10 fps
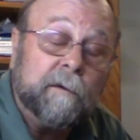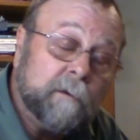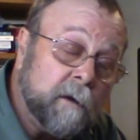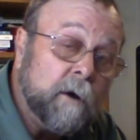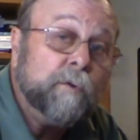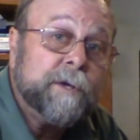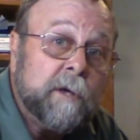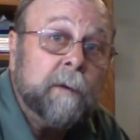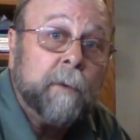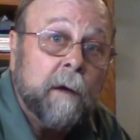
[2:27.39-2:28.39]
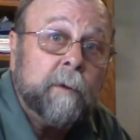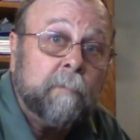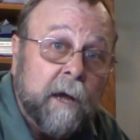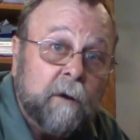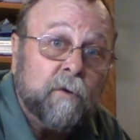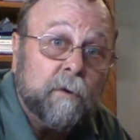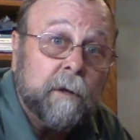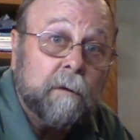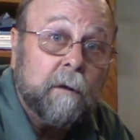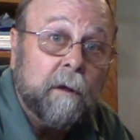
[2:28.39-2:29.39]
You'll always keep coming back to it.